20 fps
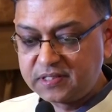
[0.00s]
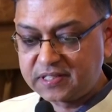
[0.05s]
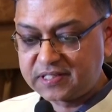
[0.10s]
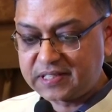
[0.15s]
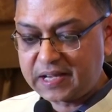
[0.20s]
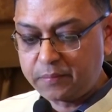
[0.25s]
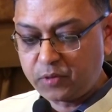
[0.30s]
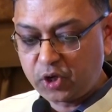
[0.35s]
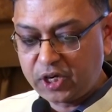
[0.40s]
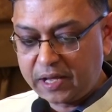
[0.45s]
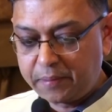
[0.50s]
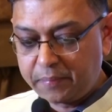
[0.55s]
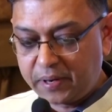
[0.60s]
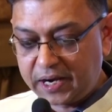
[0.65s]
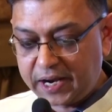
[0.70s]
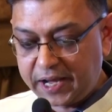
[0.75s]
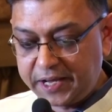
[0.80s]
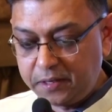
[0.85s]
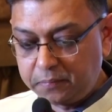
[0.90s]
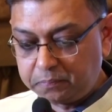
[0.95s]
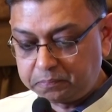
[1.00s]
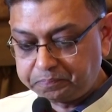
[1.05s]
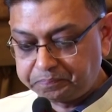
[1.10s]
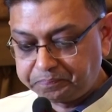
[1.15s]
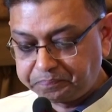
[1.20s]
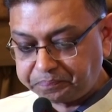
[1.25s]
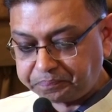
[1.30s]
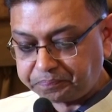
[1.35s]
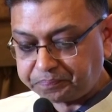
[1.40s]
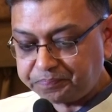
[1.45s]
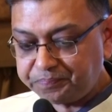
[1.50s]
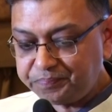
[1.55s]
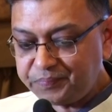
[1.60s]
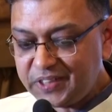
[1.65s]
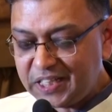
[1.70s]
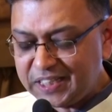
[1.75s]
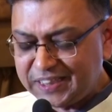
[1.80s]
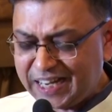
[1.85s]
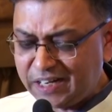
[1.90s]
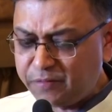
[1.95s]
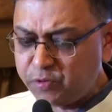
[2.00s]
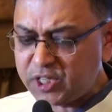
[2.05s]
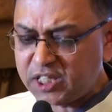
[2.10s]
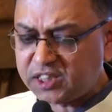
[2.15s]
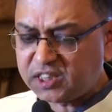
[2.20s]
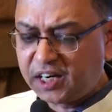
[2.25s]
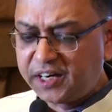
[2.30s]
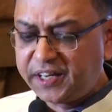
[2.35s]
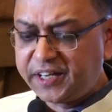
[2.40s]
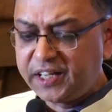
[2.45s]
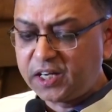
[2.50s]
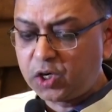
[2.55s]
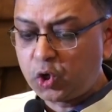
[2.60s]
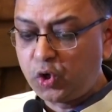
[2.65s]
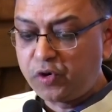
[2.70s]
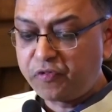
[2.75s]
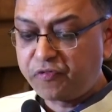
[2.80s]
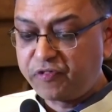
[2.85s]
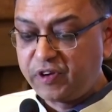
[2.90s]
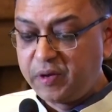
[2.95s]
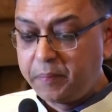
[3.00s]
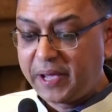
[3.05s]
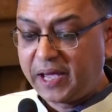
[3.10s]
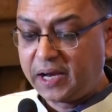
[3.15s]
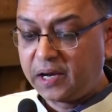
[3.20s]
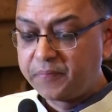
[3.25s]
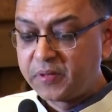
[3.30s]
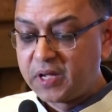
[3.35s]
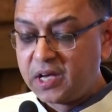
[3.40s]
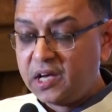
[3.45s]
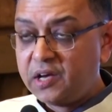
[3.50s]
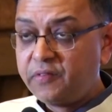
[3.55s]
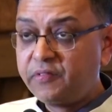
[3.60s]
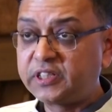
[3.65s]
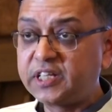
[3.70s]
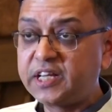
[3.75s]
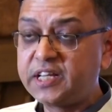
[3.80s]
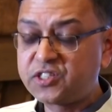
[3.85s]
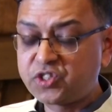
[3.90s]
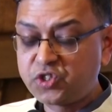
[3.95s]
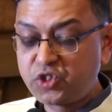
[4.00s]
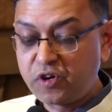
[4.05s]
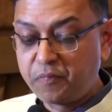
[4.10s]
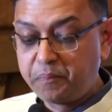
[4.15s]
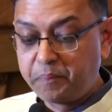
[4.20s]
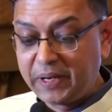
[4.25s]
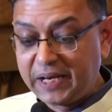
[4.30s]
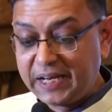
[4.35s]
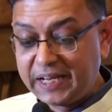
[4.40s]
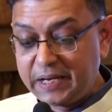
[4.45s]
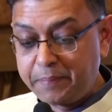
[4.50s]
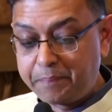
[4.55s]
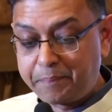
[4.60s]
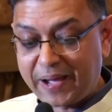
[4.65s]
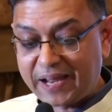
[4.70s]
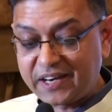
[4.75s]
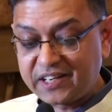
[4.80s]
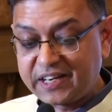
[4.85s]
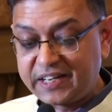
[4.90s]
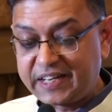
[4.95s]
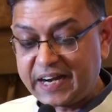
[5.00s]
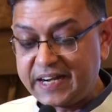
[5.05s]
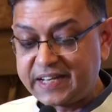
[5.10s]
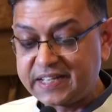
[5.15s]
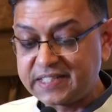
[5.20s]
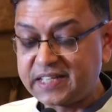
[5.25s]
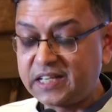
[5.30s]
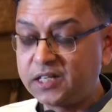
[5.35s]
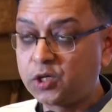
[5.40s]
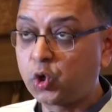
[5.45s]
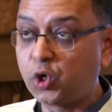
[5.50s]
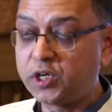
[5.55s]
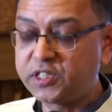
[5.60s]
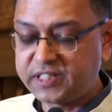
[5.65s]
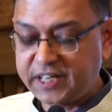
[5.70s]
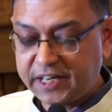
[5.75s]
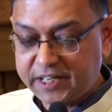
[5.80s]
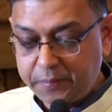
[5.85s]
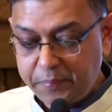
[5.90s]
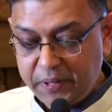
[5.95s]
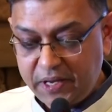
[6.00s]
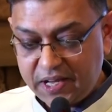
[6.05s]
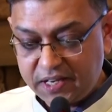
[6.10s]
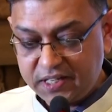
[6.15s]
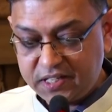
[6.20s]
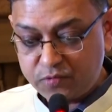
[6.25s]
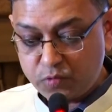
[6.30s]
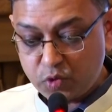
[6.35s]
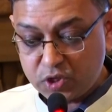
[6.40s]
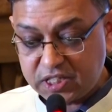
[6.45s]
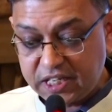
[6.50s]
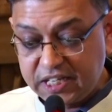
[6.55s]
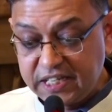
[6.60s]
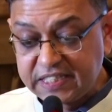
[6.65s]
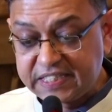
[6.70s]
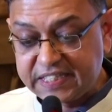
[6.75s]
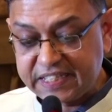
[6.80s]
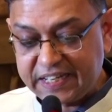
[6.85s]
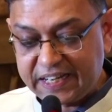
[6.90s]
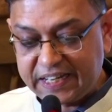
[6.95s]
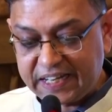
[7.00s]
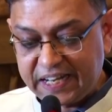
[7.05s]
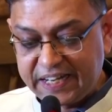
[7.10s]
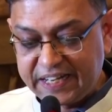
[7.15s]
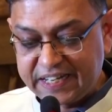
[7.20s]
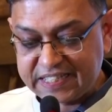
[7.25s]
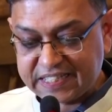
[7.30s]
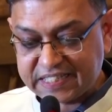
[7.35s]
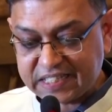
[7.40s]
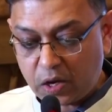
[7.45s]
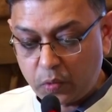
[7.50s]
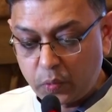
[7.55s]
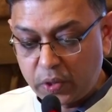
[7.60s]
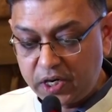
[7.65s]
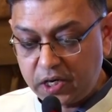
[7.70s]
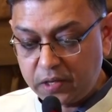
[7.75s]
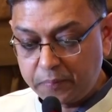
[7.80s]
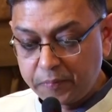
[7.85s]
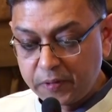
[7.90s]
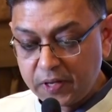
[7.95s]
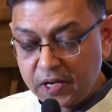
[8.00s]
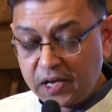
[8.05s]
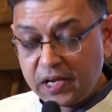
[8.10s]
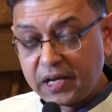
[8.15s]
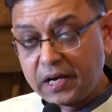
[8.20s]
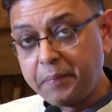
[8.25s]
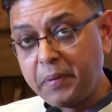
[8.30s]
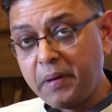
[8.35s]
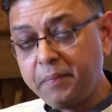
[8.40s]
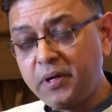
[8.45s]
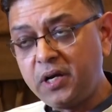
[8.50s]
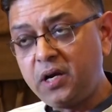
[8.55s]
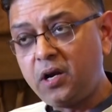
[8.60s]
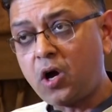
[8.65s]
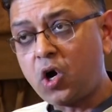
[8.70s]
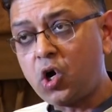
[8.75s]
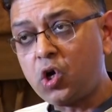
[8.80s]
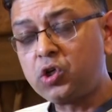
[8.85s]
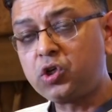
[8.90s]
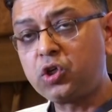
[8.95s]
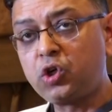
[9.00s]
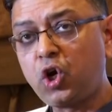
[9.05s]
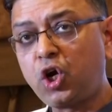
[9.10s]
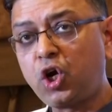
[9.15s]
this time on MRI. That was a 30-year-old female with a history of biliary pancreatitis and cholecystectomy, and it was incidentally discovered. Remember, lot